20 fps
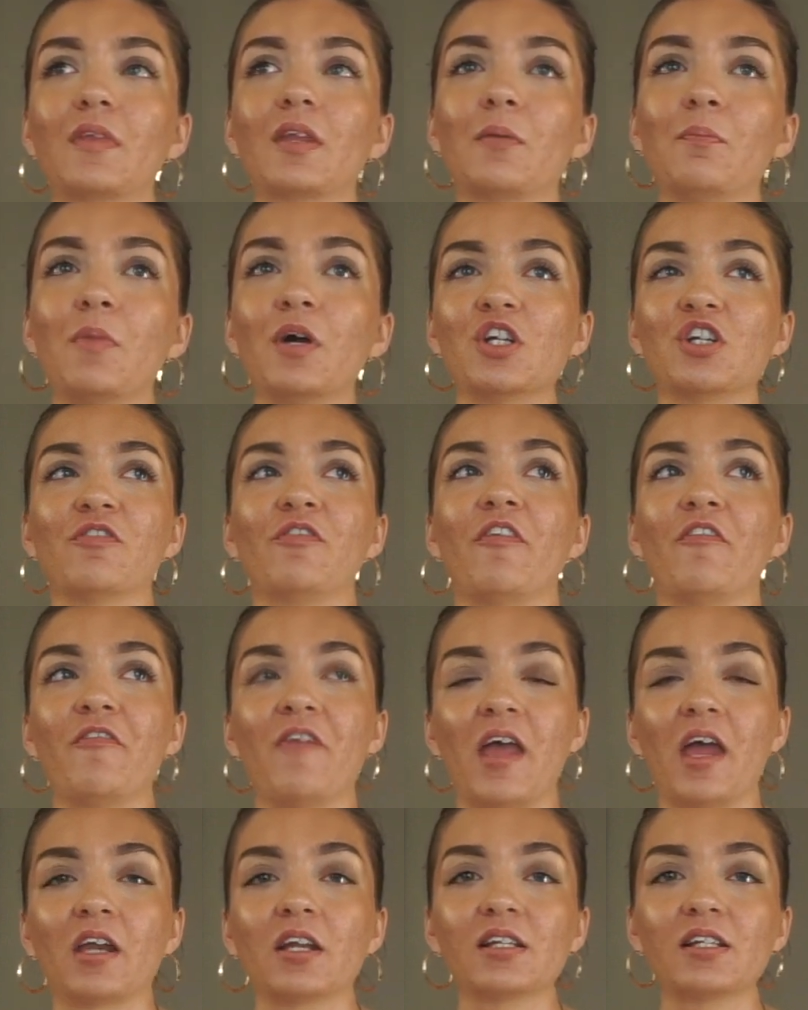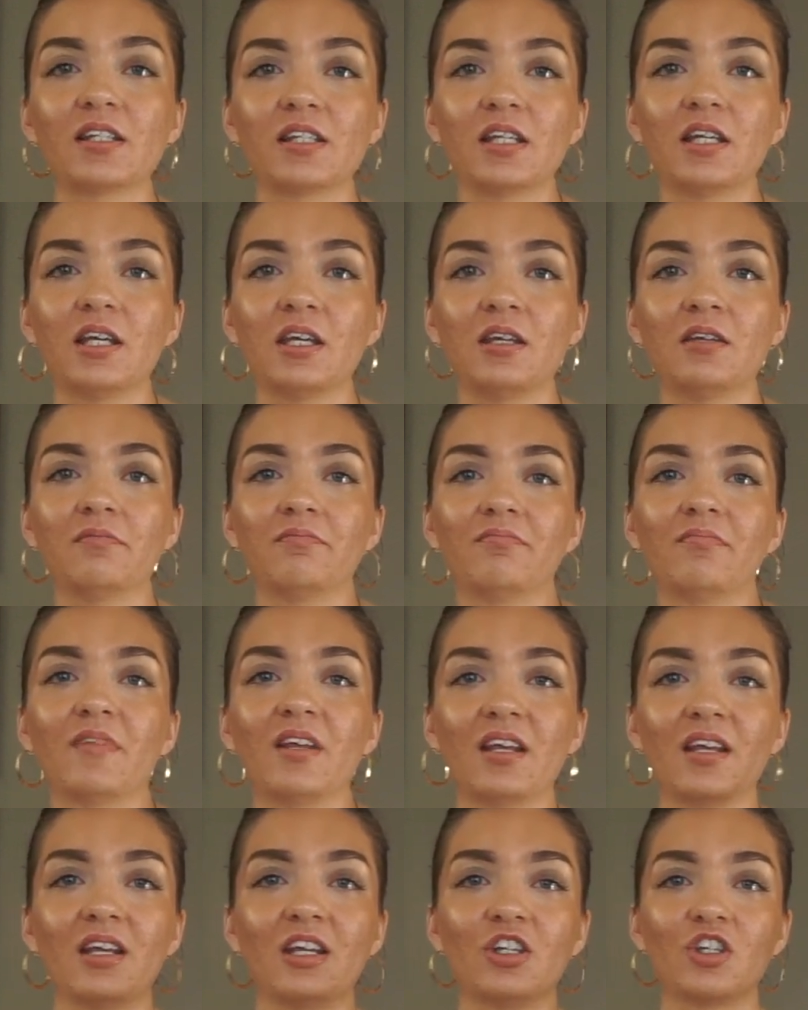much of a fantasy
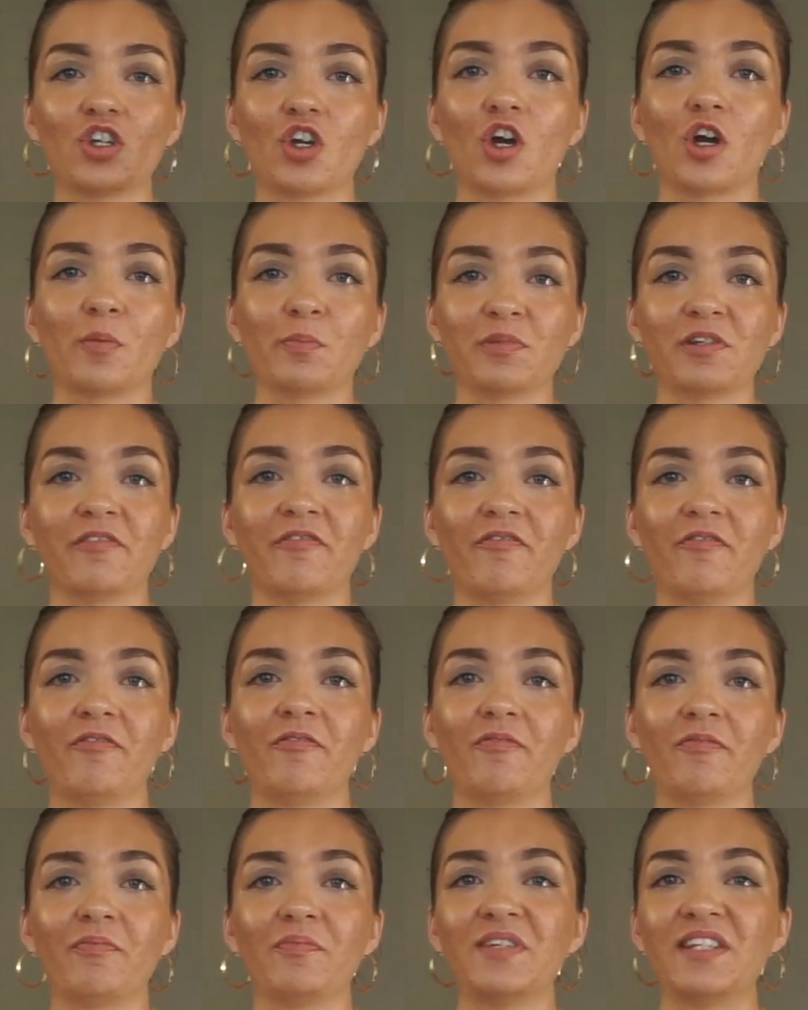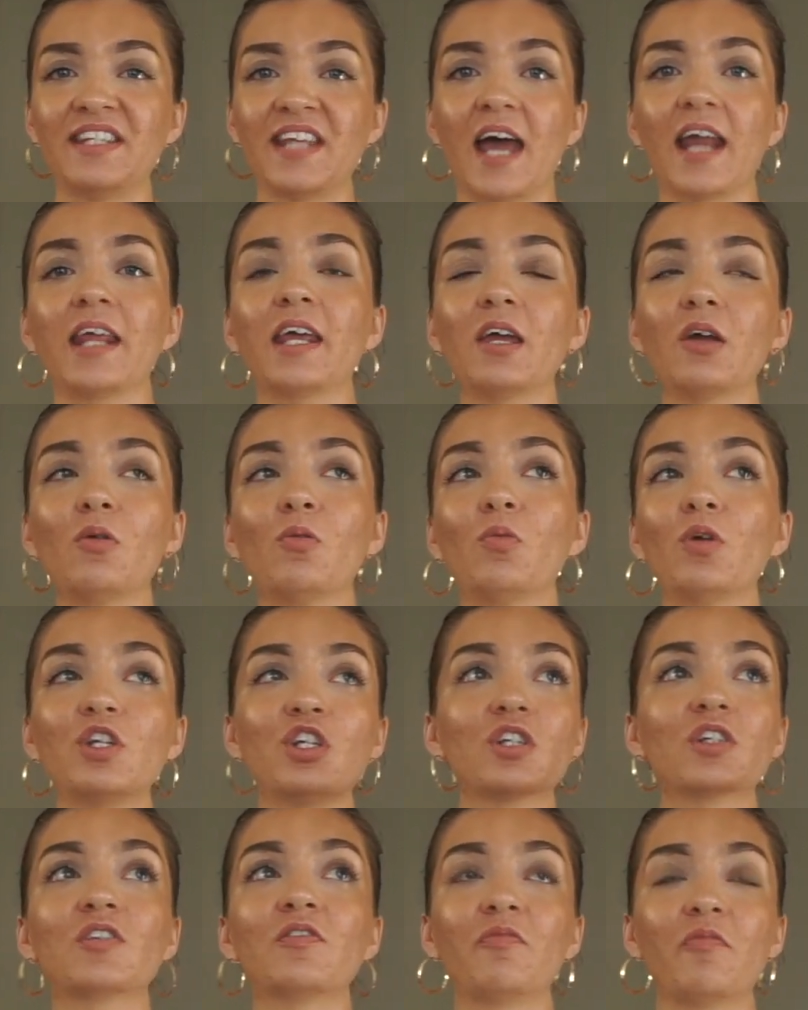in terms of setting, which
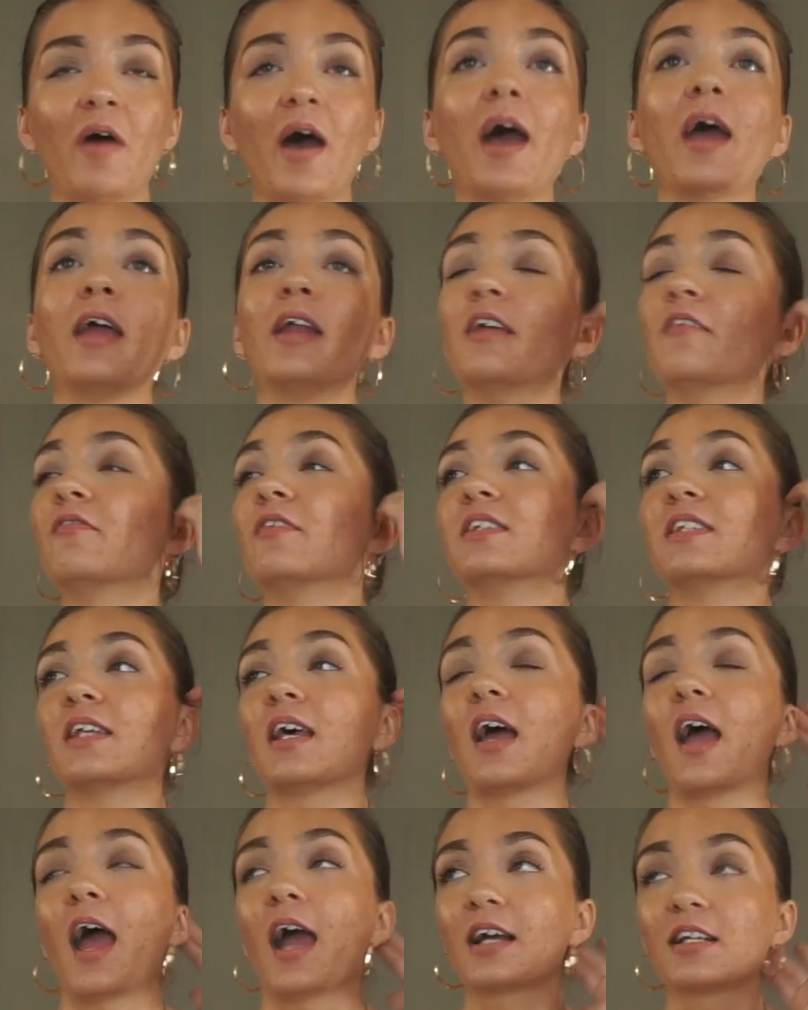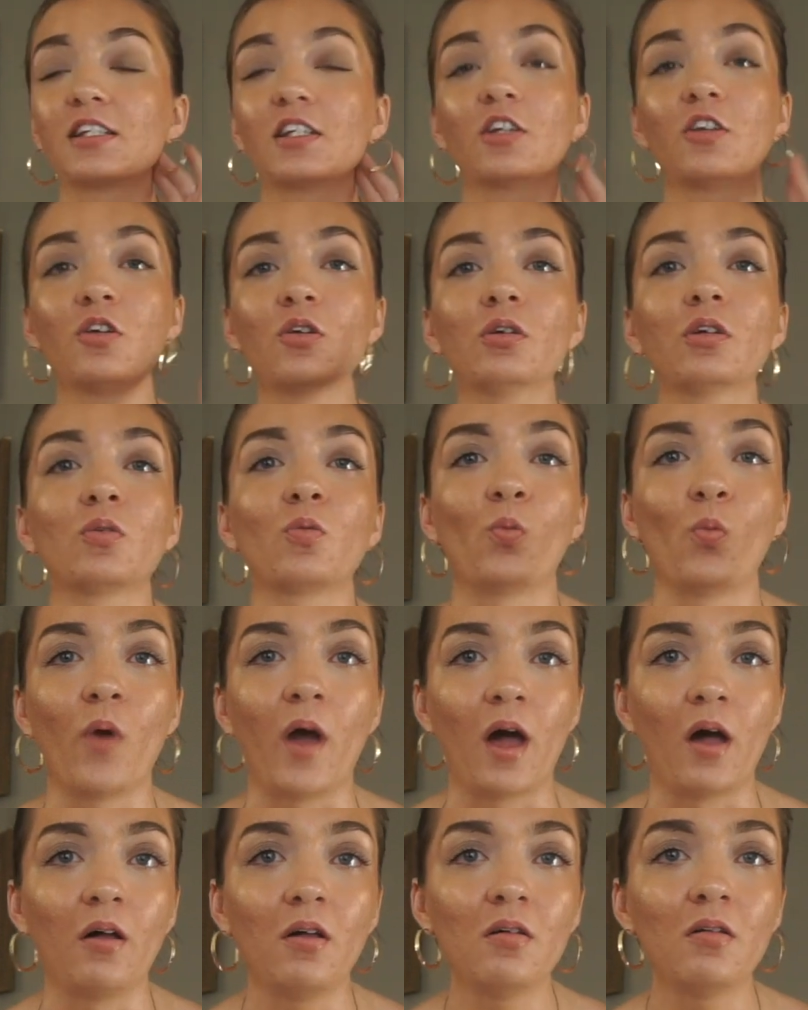is fine. If it's executed
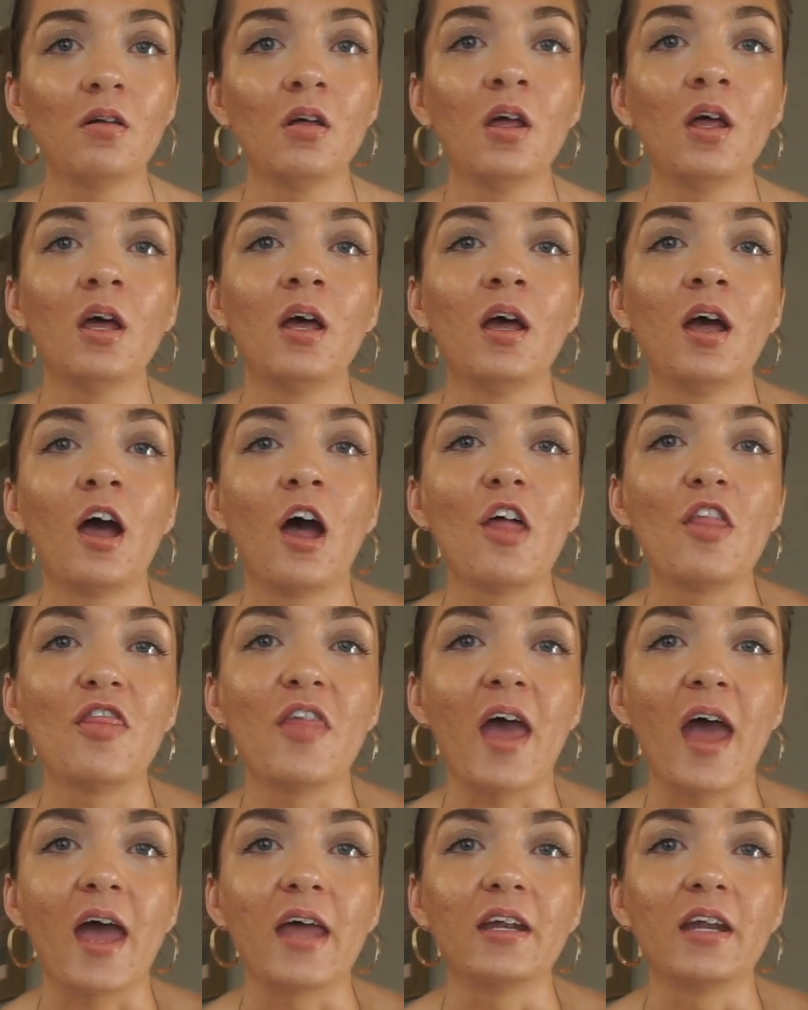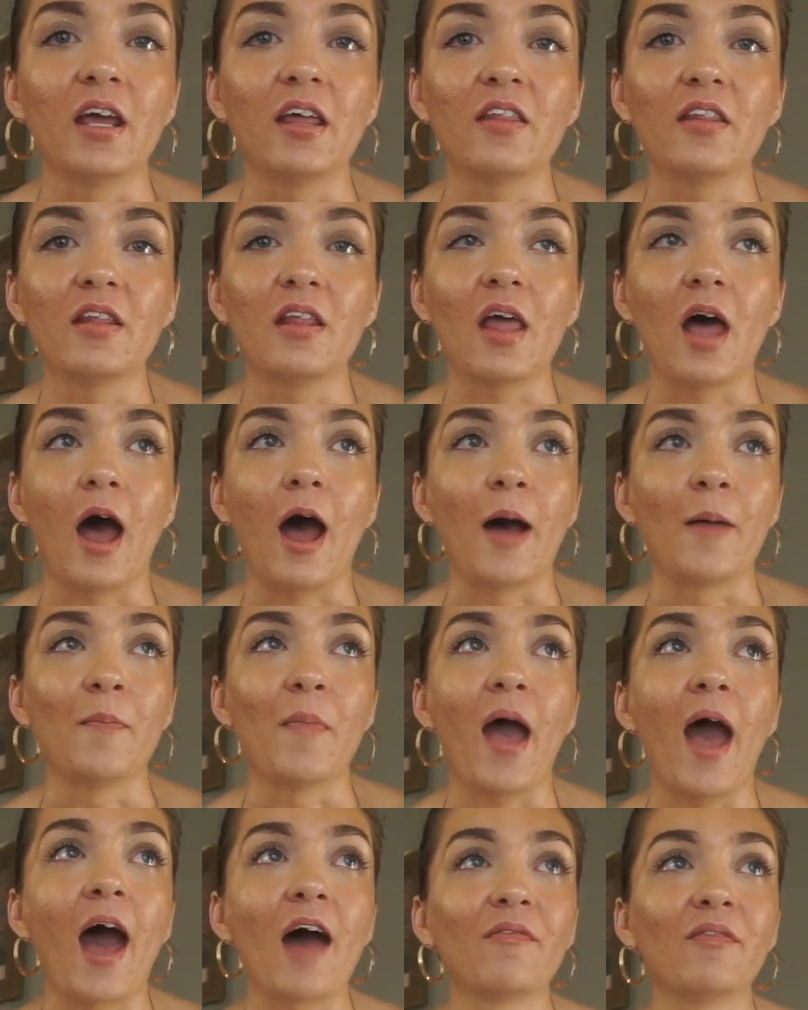well, then
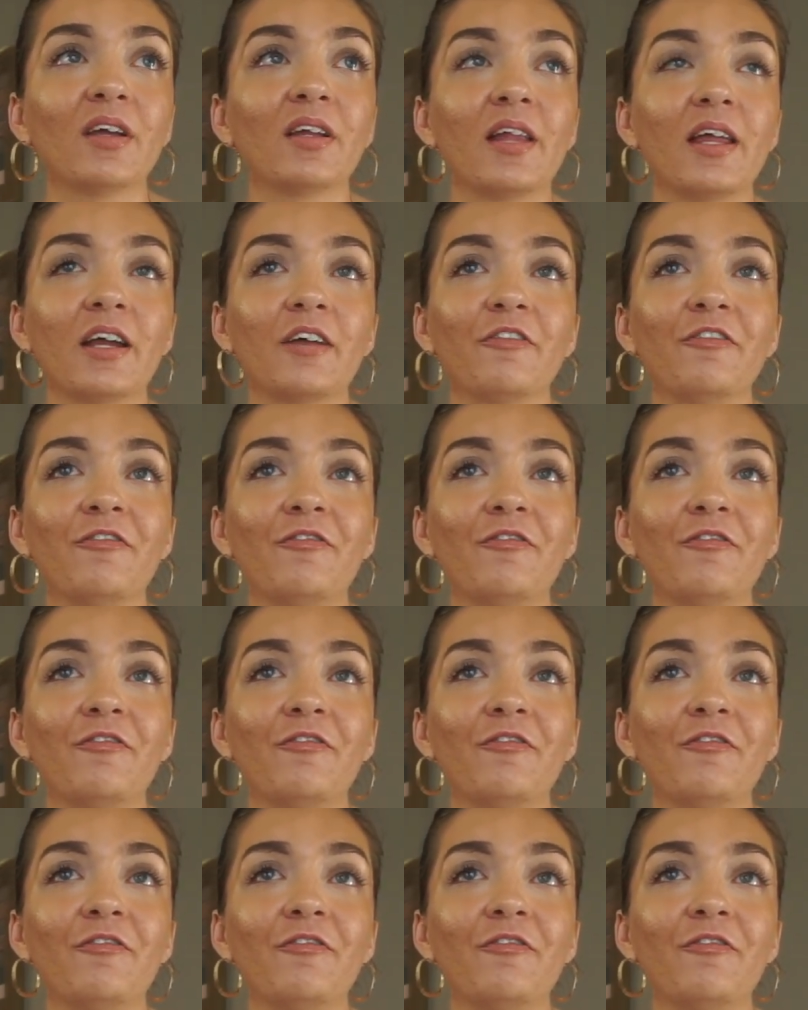having like